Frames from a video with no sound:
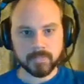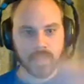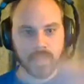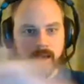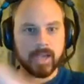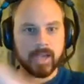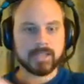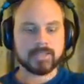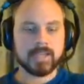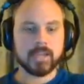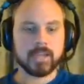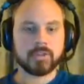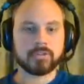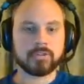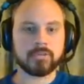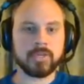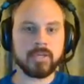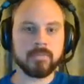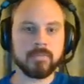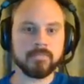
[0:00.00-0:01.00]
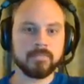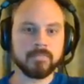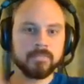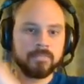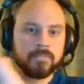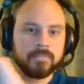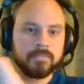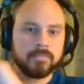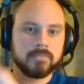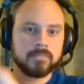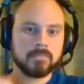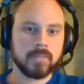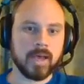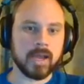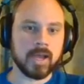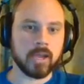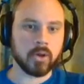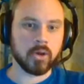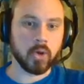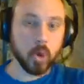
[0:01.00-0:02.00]
I take 3.
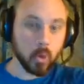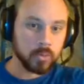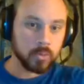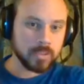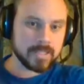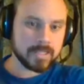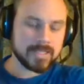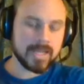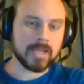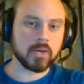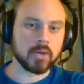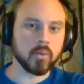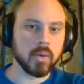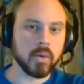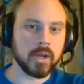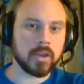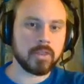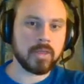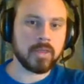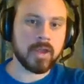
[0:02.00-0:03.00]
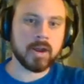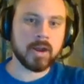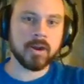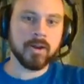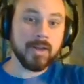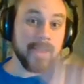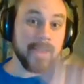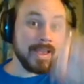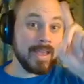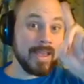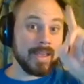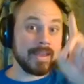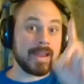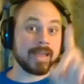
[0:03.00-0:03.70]
I only take 1 there, and